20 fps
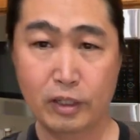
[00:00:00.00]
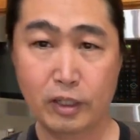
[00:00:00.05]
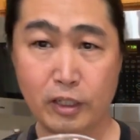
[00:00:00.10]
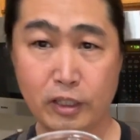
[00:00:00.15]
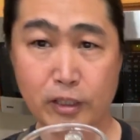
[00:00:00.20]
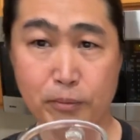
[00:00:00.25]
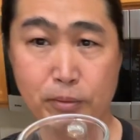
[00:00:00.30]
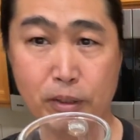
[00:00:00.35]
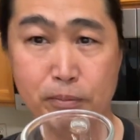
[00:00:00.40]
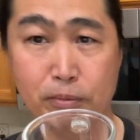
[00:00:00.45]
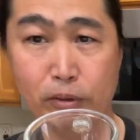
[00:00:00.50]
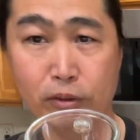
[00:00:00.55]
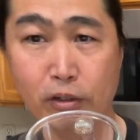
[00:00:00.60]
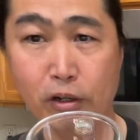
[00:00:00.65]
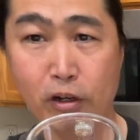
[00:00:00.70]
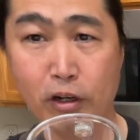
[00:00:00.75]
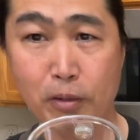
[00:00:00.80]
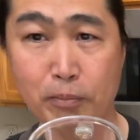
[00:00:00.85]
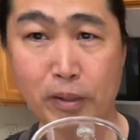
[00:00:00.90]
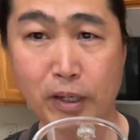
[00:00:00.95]
And the people
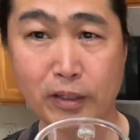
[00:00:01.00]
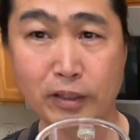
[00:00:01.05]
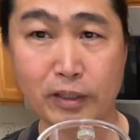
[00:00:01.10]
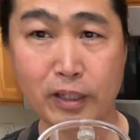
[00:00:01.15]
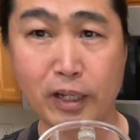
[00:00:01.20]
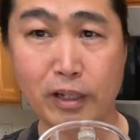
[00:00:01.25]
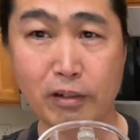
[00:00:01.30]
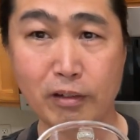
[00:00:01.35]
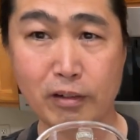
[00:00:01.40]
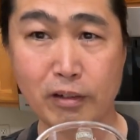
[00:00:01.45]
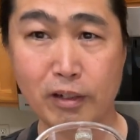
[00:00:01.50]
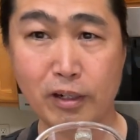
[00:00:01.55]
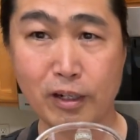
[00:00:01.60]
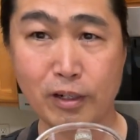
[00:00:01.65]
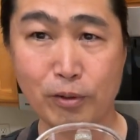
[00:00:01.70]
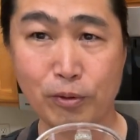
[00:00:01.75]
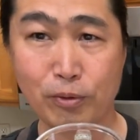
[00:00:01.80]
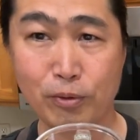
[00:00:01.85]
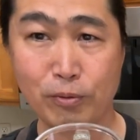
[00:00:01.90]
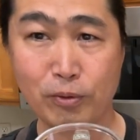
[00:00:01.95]
talk about 9 o'clock
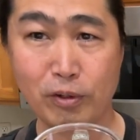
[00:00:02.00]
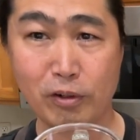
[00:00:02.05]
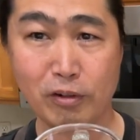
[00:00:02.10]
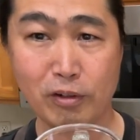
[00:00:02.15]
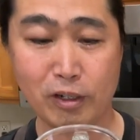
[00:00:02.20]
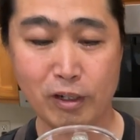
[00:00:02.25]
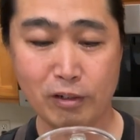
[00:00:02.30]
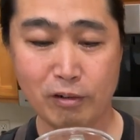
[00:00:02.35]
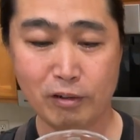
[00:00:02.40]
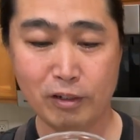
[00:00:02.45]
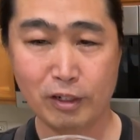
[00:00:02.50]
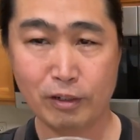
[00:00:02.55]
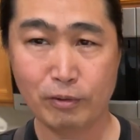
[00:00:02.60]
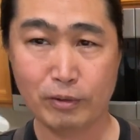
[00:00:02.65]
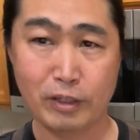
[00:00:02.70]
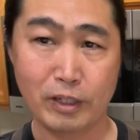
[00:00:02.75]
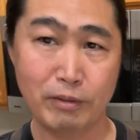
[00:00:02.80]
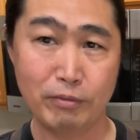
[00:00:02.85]
or 3 o'clock a lot, okay?